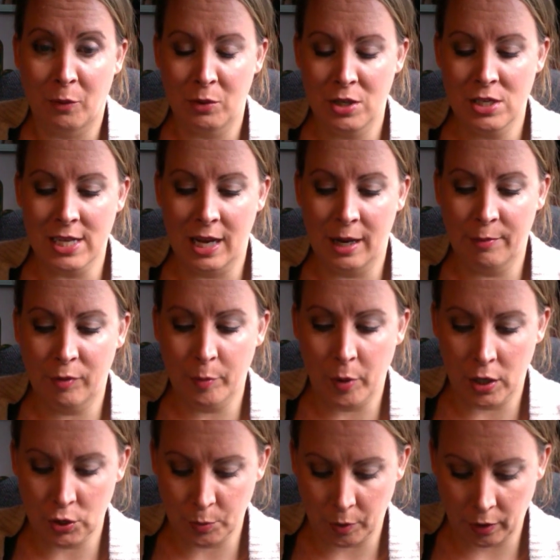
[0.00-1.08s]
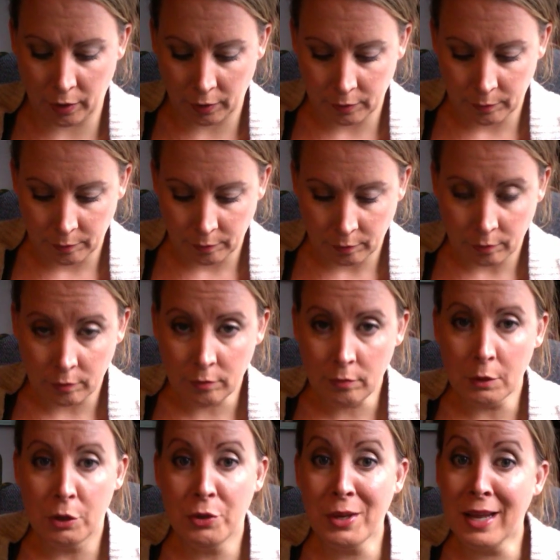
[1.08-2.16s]
When you sign up for Poshmark,
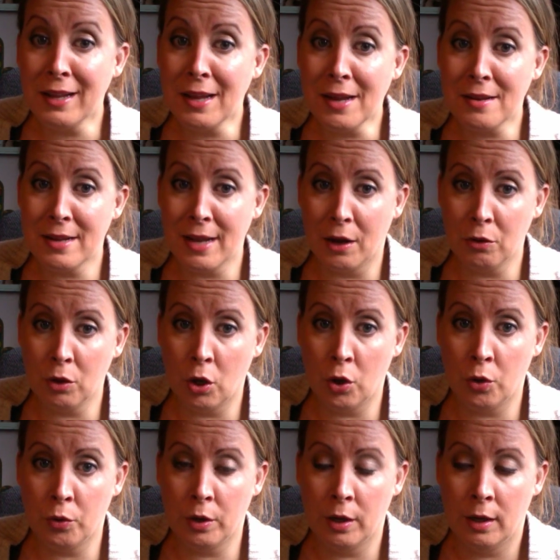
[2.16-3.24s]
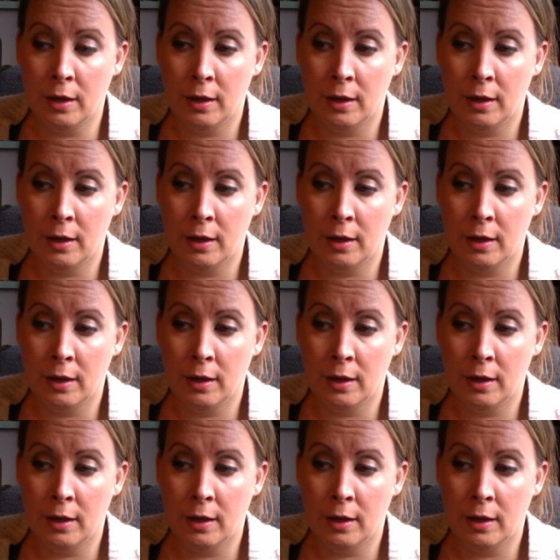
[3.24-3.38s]
you cannot download